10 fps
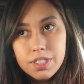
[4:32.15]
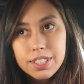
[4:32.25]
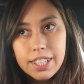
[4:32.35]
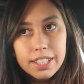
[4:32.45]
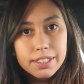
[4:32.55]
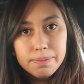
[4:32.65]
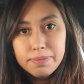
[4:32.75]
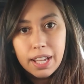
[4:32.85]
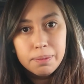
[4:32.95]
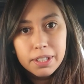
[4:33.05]
it's like
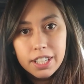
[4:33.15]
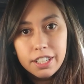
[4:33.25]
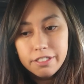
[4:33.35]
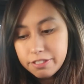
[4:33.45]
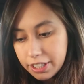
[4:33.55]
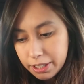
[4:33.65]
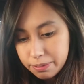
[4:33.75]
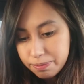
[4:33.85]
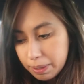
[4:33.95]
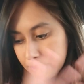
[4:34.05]
I'm good enough, you
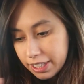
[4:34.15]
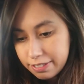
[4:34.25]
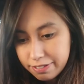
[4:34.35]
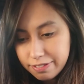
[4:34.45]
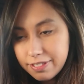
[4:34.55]
know? I'm good.